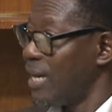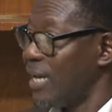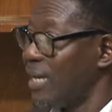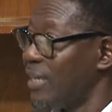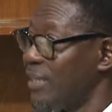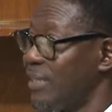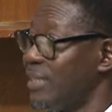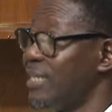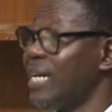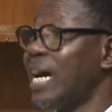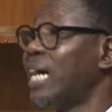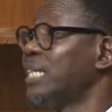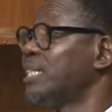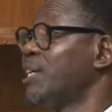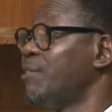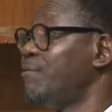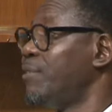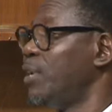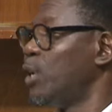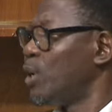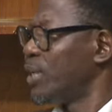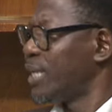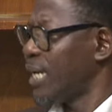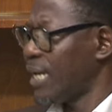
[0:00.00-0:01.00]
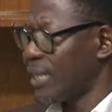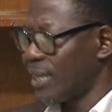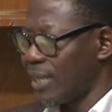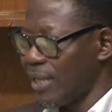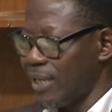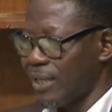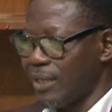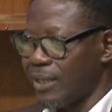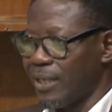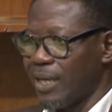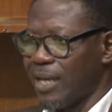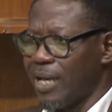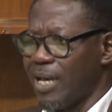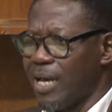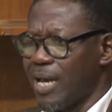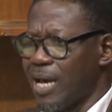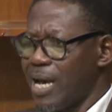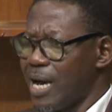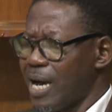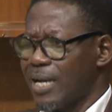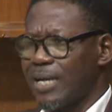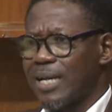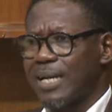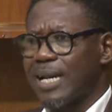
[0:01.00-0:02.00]
she has every other thing.
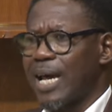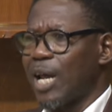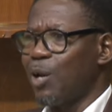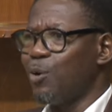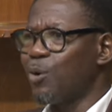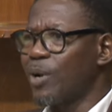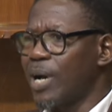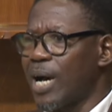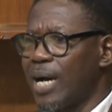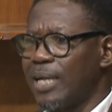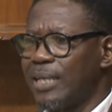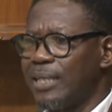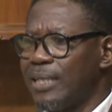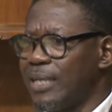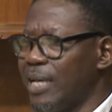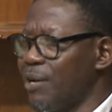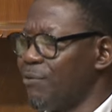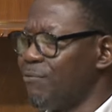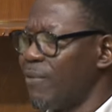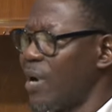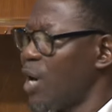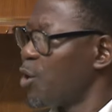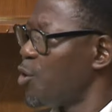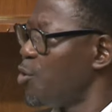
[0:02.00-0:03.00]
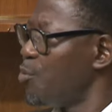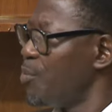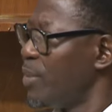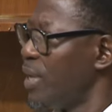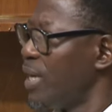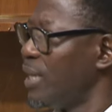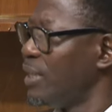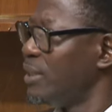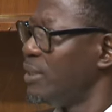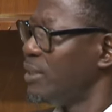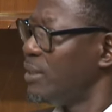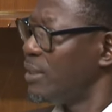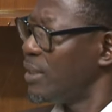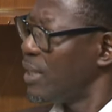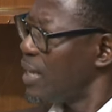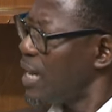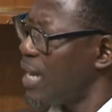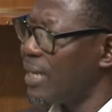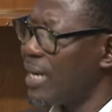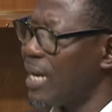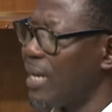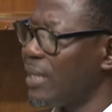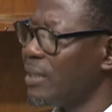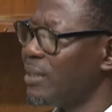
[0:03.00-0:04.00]
And then I look at the environment
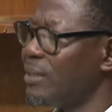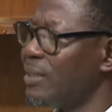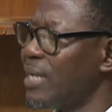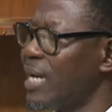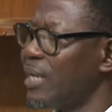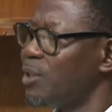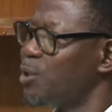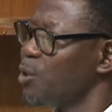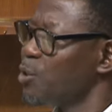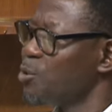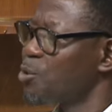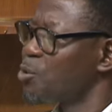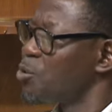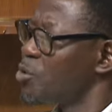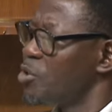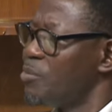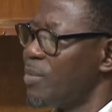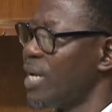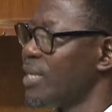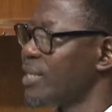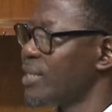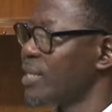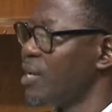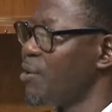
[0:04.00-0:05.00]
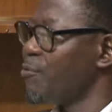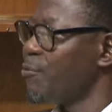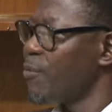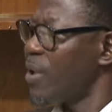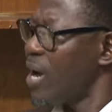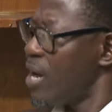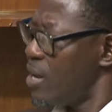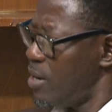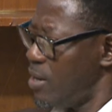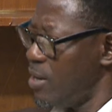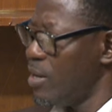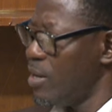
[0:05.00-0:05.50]
and I just told myself, ah,